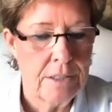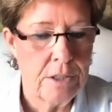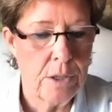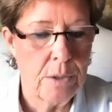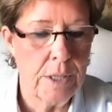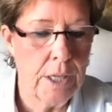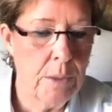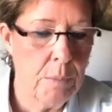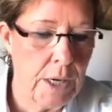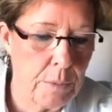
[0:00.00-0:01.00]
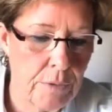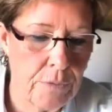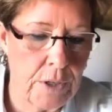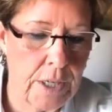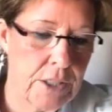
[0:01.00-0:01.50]
So, another way to
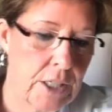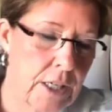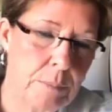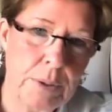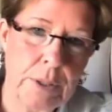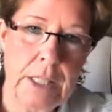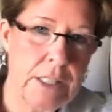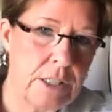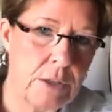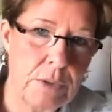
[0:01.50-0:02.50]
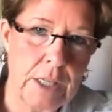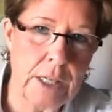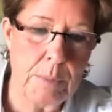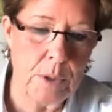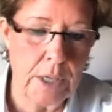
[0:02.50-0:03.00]
refresh, and please don't
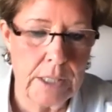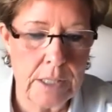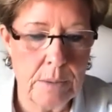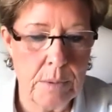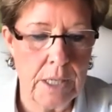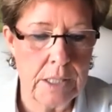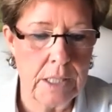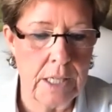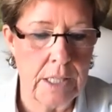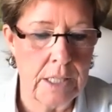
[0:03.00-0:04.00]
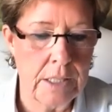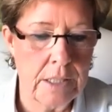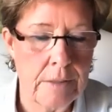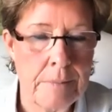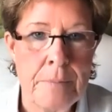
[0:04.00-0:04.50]
think I'm crazy when I say
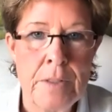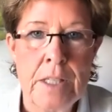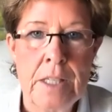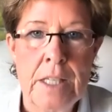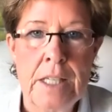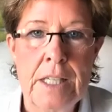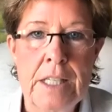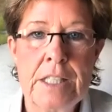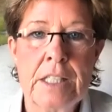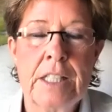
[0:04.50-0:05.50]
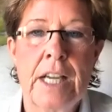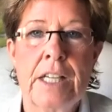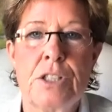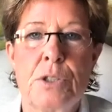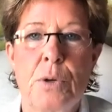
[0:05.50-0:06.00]
this, is to
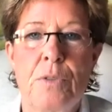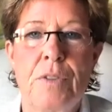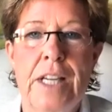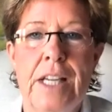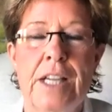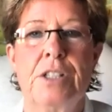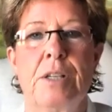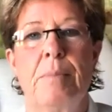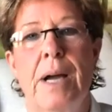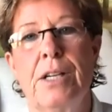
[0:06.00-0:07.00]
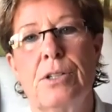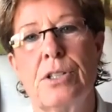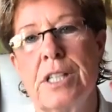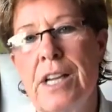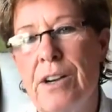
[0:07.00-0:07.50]
take a short vacation by
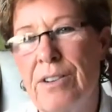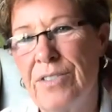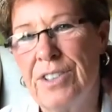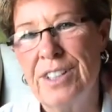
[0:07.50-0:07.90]
yourself.